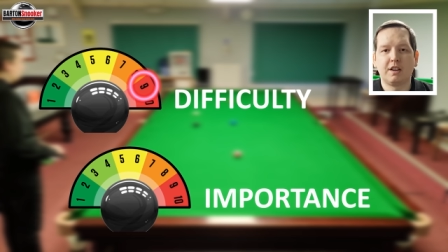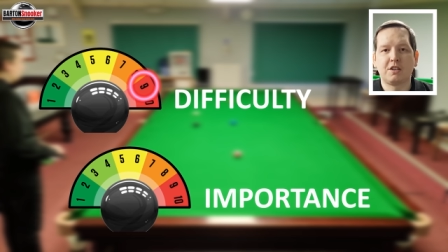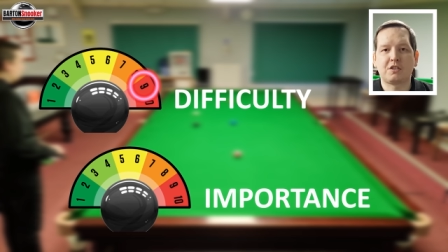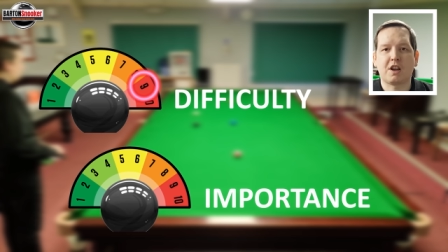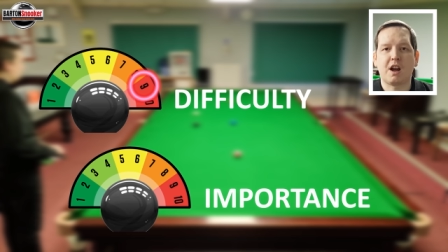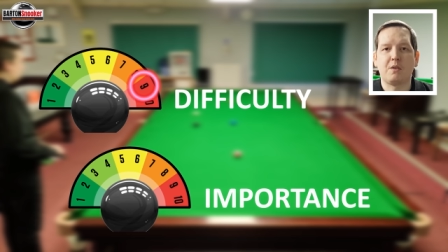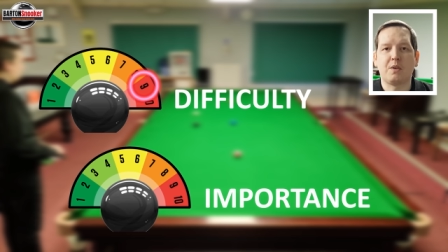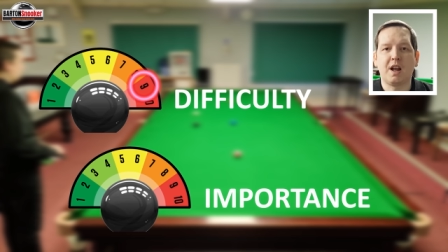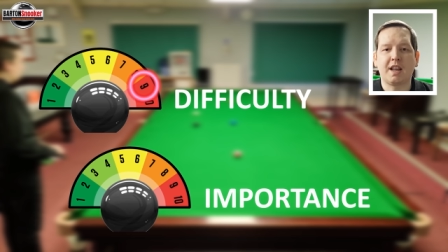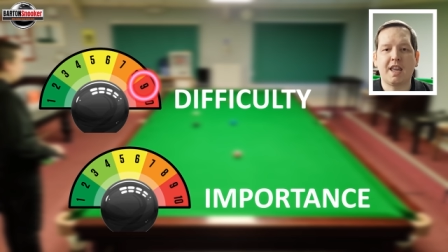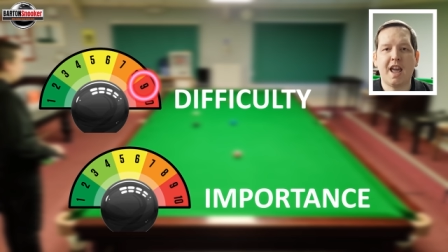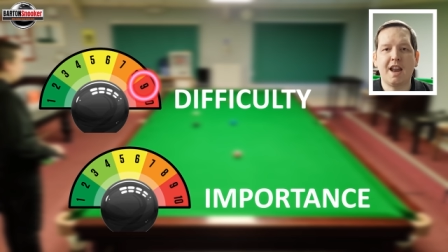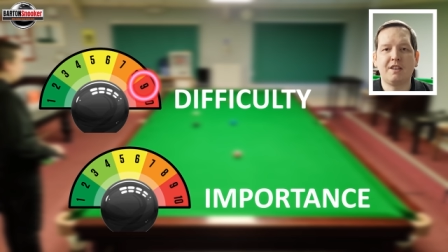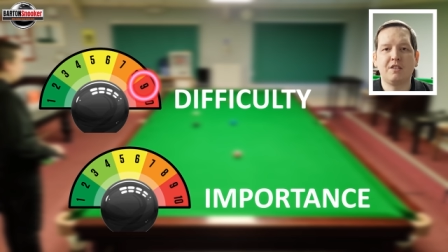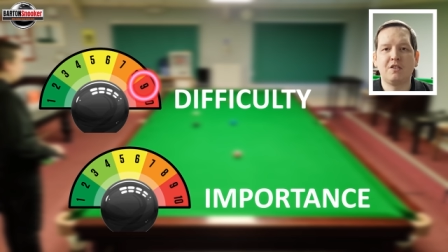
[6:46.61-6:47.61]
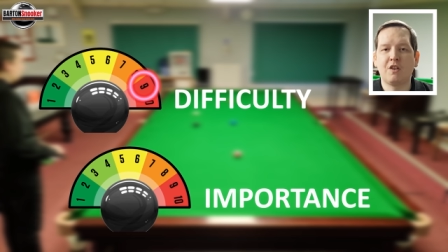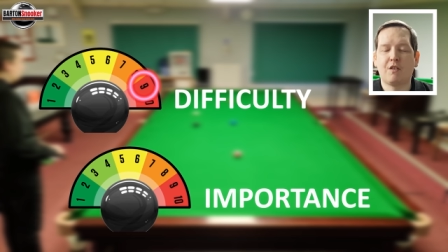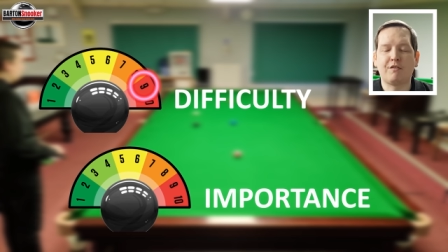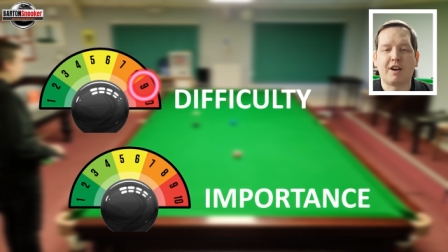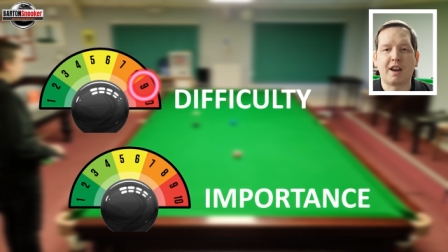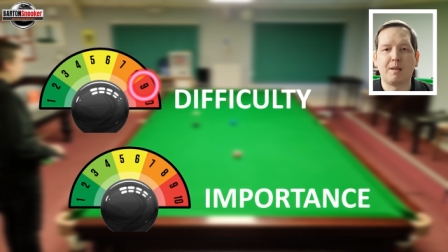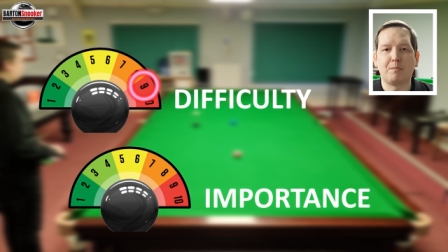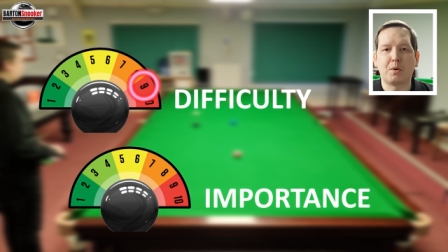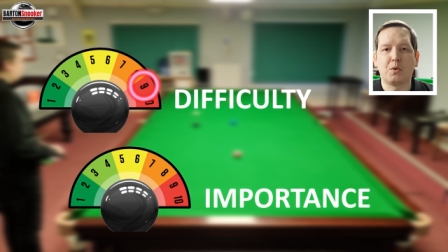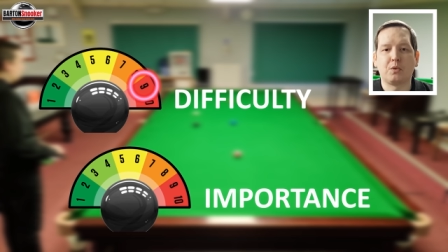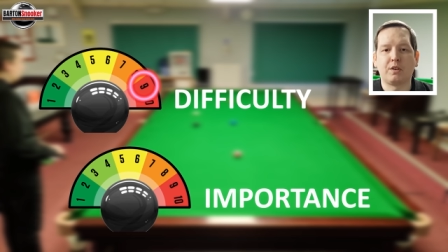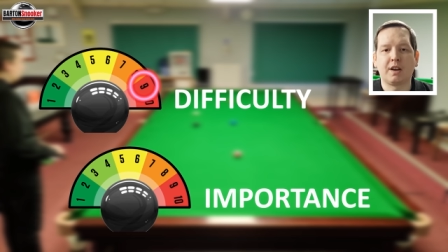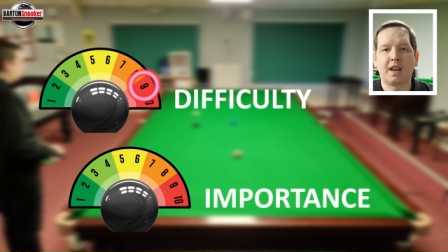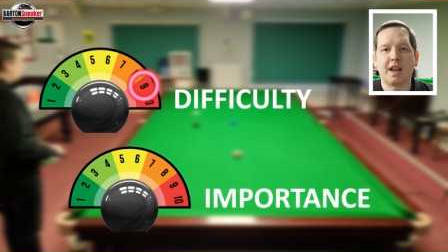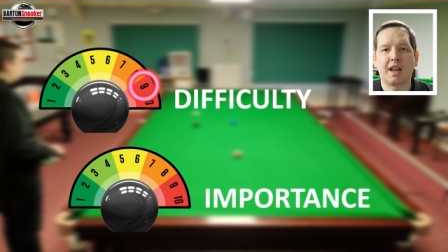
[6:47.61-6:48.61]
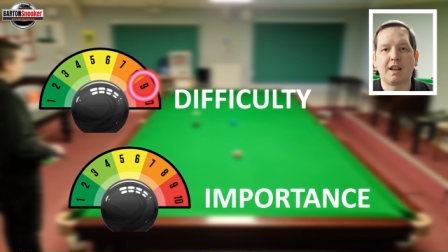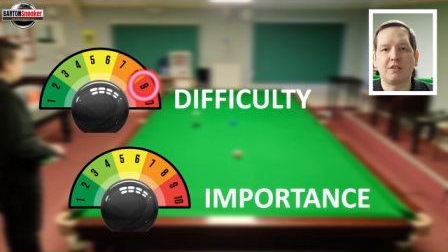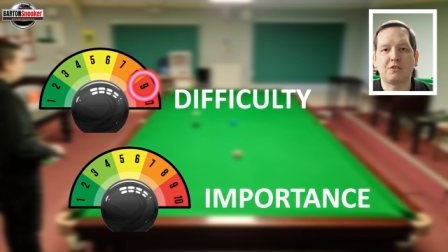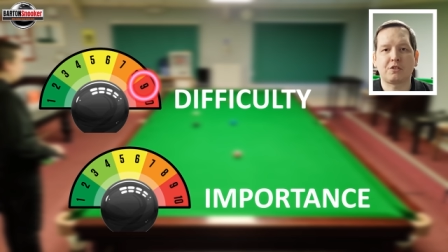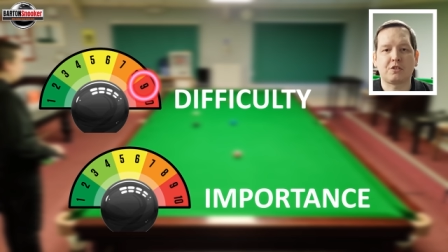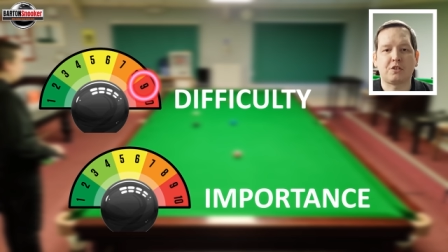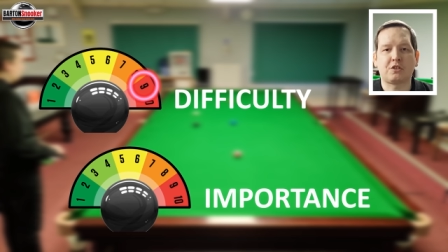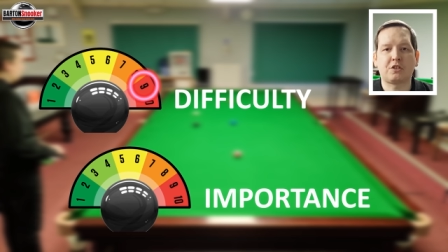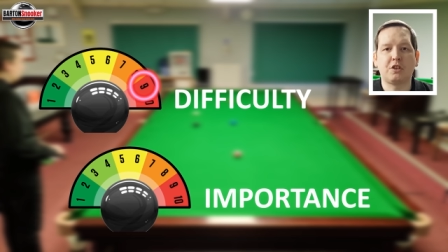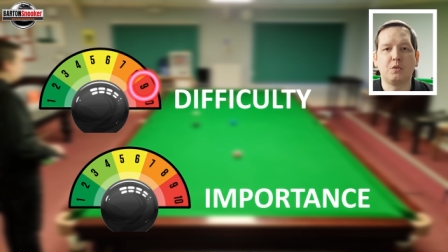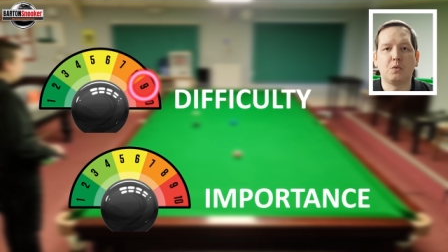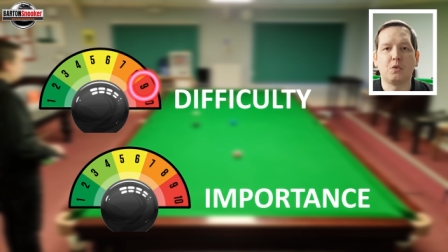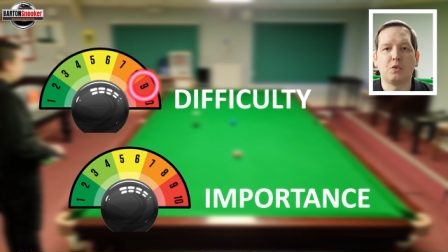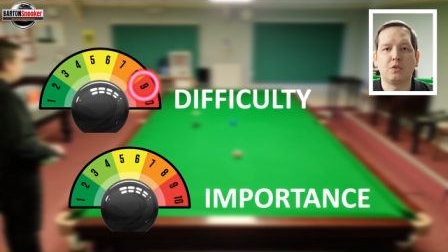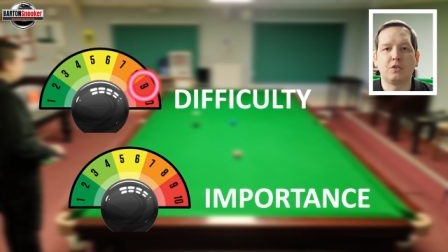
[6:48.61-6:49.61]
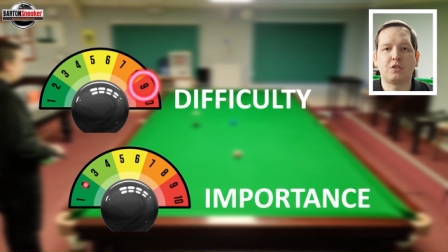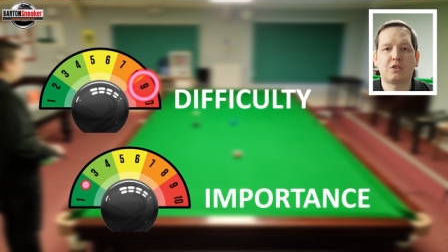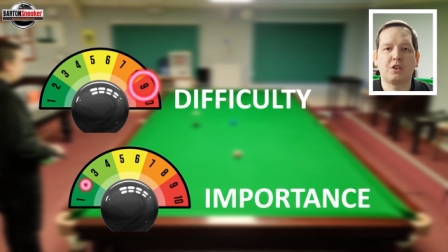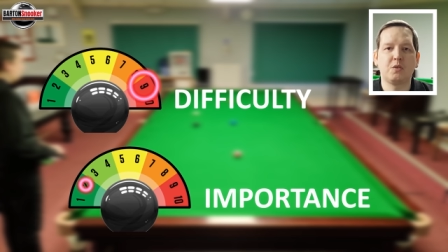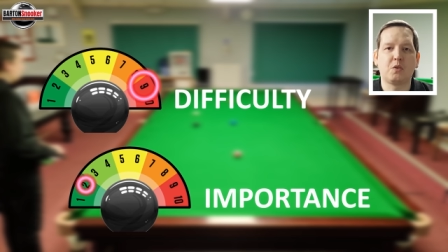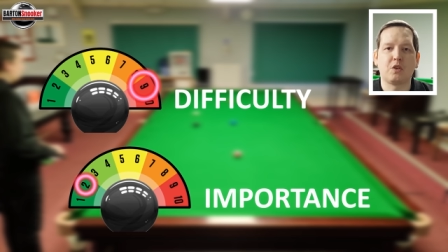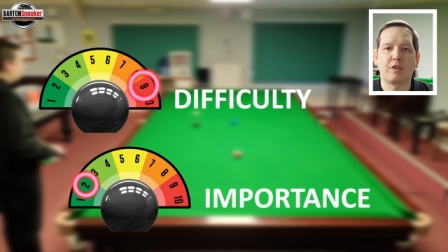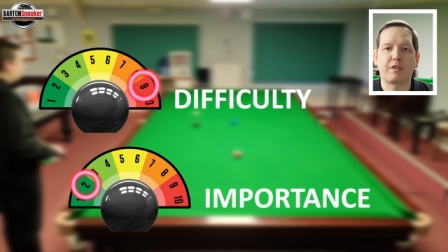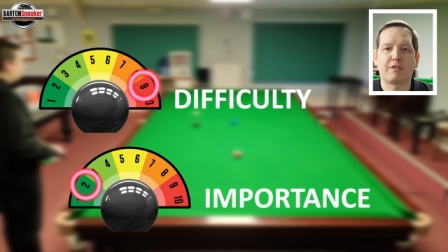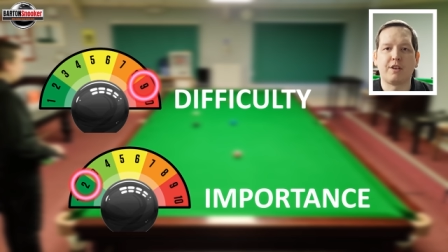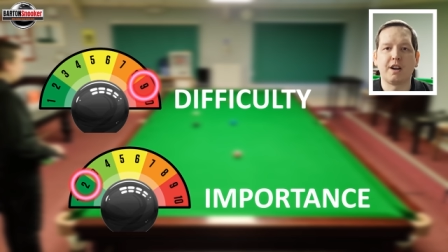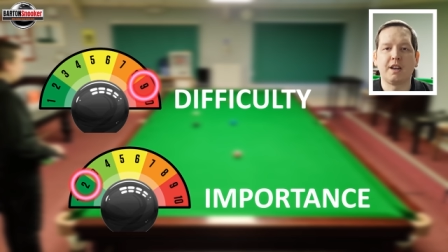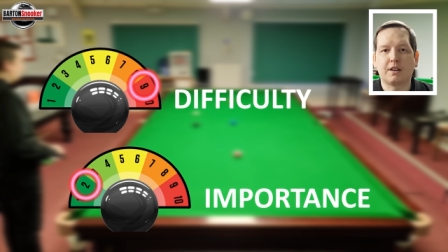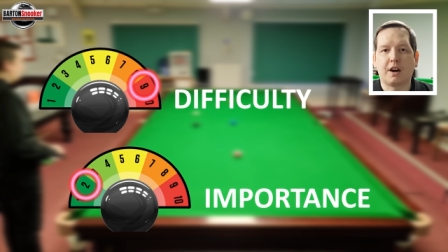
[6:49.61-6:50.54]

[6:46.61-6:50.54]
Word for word: So again, not very important here, just a 2 or a 3.